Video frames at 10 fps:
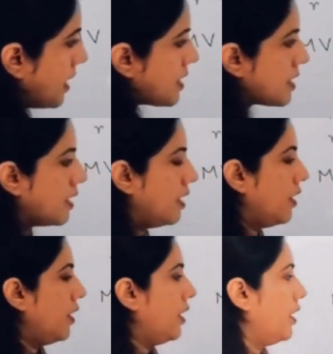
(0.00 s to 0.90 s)
plus,
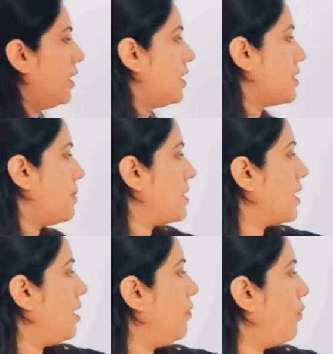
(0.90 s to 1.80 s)
here it is
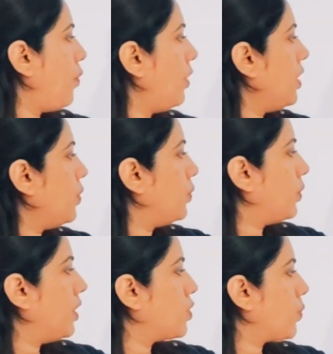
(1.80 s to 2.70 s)
basically 4 into
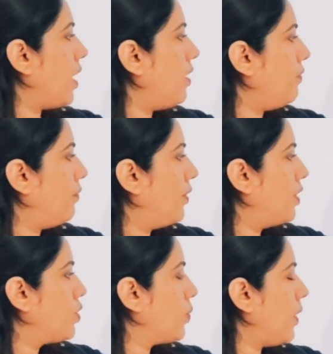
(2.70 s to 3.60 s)
3, 12,
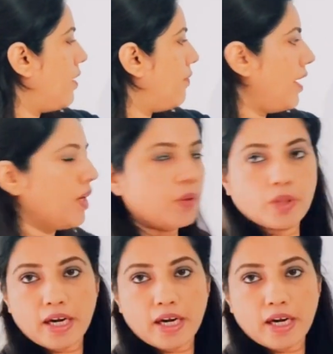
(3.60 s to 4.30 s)
12 into